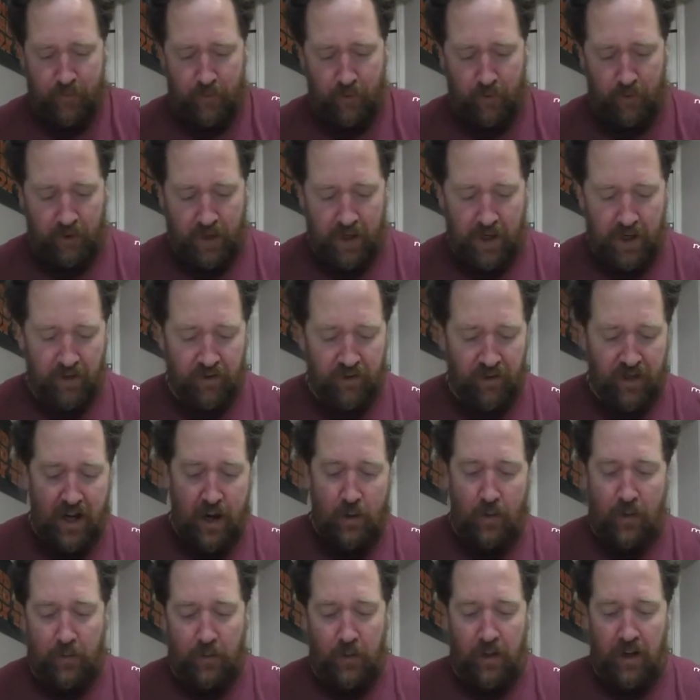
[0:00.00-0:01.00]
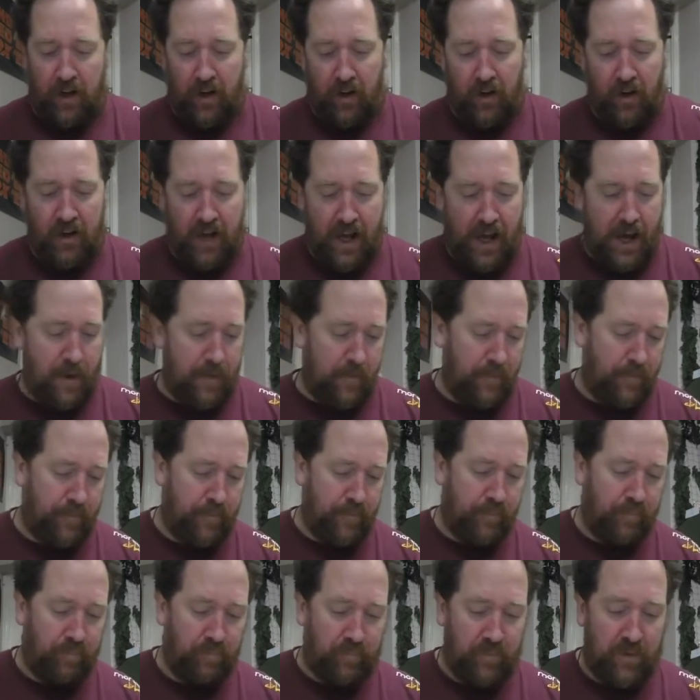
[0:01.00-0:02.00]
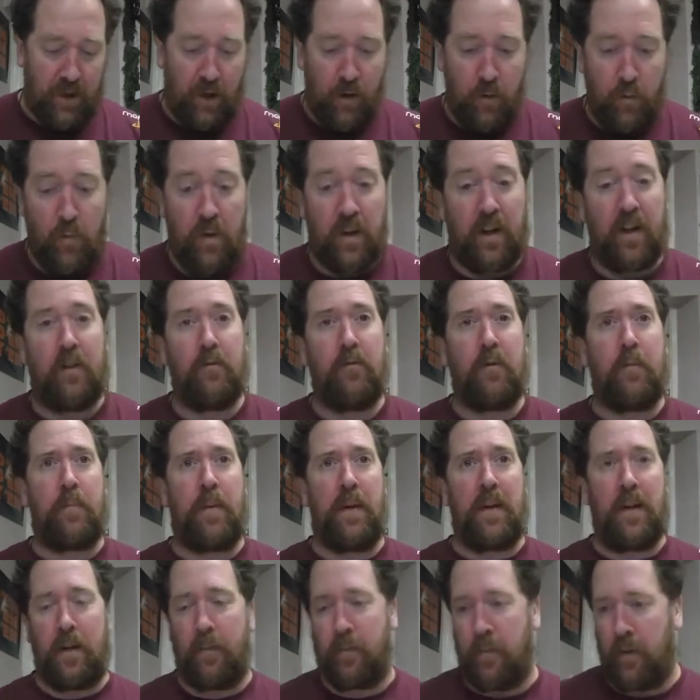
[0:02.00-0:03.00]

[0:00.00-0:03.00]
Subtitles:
Okay, so now we've got it like that, we're going to repeat the